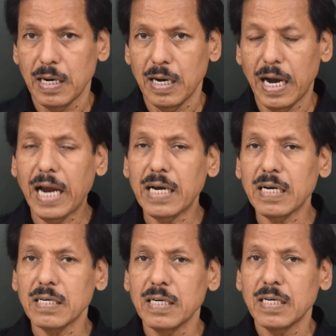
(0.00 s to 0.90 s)

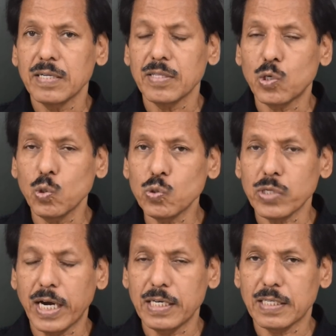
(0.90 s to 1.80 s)
And the two
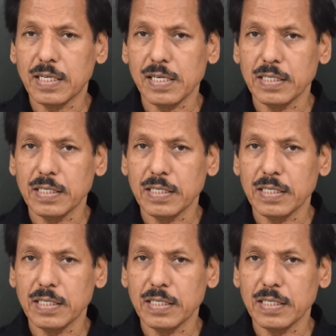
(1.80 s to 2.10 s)
sides,